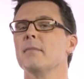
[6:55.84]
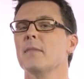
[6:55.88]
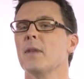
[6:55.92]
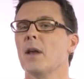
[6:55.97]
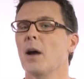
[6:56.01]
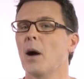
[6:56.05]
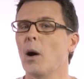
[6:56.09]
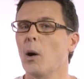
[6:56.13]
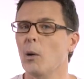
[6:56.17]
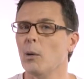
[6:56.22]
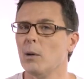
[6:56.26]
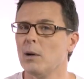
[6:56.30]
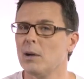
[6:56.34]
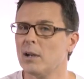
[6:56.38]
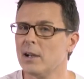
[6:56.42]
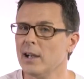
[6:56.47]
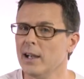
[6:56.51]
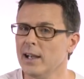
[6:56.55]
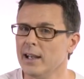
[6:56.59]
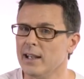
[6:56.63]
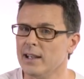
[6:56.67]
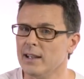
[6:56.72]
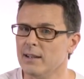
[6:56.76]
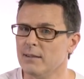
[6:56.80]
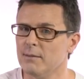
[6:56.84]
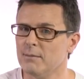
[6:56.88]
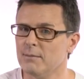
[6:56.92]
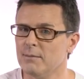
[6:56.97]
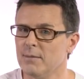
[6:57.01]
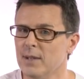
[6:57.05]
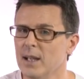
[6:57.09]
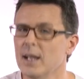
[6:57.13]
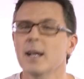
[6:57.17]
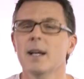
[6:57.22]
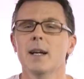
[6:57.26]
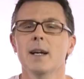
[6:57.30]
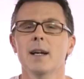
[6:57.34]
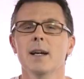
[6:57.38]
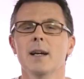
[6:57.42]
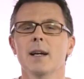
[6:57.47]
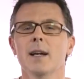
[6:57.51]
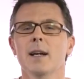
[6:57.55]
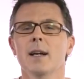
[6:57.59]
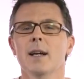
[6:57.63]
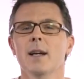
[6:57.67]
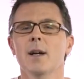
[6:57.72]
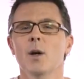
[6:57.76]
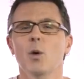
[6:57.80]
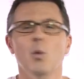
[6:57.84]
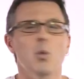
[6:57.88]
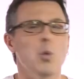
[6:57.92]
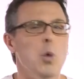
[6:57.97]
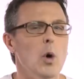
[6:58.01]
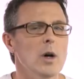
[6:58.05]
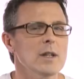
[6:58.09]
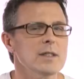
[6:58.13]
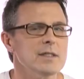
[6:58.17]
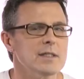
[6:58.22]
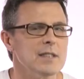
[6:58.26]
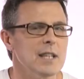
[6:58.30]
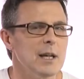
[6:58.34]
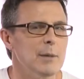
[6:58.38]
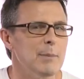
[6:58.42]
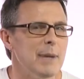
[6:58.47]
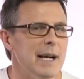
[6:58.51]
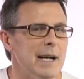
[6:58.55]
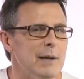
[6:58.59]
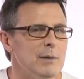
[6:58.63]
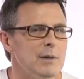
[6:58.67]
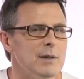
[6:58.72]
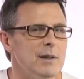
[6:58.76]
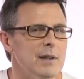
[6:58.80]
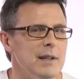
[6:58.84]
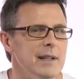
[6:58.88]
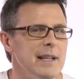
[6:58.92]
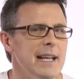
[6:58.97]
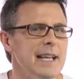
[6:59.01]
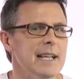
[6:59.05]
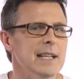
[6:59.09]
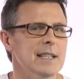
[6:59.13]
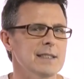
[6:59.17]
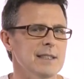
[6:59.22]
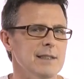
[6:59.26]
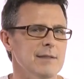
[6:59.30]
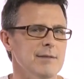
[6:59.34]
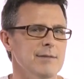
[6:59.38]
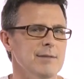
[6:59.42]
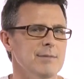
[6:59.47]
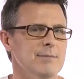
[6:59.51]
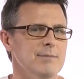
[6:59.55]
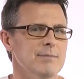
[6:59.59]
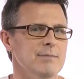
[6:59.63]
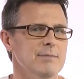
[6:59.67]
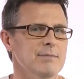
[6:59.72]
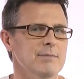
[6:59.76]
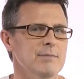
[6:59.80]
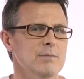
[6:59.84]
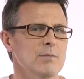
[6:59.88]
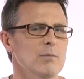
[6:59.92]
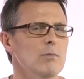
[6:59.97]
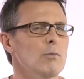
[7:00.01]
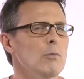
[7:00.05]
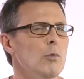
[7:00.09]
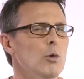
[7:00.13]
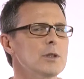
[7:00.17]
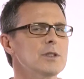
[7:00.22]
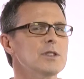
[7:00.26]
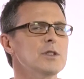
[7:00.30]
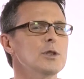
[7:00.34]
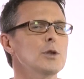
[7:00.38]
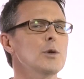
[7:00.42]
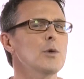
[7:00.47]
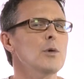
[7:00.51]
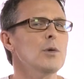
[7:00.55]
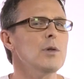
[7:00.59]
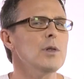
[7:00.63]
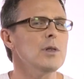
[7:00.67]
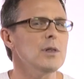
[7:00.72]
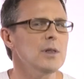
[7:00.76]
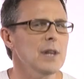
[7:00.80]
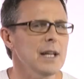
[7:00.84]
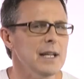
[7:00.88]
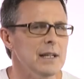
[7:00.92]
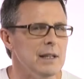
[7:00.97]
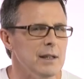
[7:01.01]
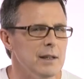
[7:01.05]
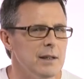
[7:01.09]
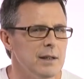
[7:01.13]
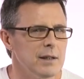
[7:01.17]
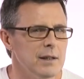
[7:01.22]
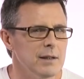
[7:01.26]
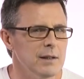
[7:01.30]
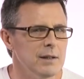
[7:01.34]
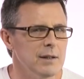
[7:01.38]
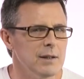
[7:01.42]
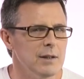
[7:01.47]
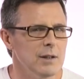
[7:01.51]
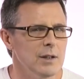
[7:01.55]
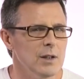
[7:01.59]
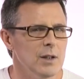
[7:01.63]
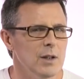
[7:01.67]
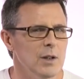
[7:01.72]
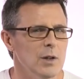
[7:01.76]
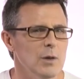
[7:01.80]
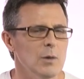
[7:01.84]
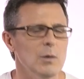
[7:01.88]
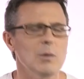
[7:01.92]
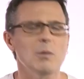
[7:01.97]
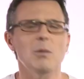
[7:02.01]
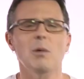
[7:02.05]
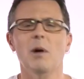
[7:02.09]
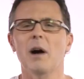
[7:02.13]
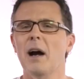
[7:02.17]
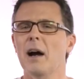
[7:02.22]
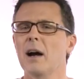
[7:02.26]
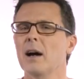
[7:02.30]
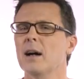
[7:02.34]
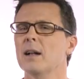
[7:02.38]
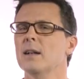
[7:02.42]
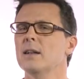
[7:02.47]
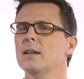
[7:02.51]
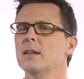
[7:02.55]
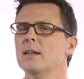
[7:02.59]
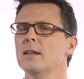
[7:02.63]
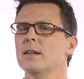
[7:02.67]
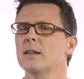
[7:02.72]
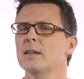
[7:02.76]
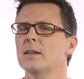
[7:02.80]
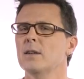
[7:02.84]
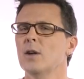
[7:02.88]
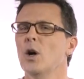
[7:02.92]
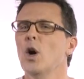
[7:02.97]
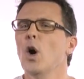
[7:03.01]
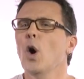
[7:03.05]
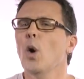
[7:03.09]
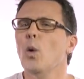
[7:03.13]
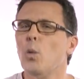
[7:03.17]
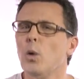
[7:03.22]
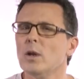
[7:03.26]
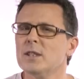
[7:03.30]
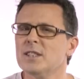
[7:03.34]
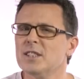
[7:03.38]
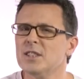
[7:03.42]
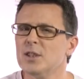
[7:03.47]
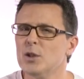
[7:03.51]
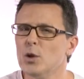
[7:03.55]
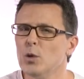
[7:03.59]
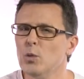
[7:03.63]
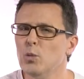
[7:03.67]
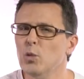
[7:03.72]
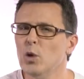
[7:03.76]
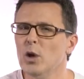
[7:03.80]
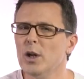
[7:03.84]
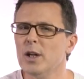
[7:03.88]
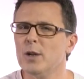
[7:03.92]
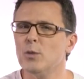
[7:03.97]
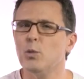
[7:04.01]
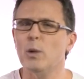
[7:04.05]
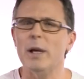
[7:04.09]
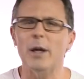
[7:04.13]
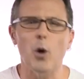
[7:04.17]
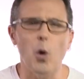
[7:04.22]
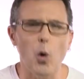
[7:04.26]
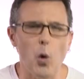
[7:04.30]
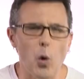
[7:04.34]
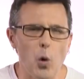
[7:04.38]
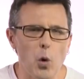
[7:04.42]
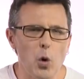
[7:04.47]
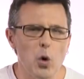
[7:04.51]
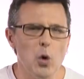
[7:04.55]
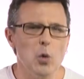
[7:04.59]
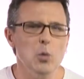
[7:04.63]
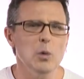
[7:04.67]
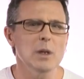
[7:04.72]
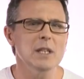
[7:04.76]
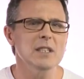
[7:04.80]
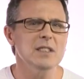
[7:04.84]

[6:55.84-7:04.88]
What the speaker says: Okay, what about the negative? What do you think? Well, what's the word we always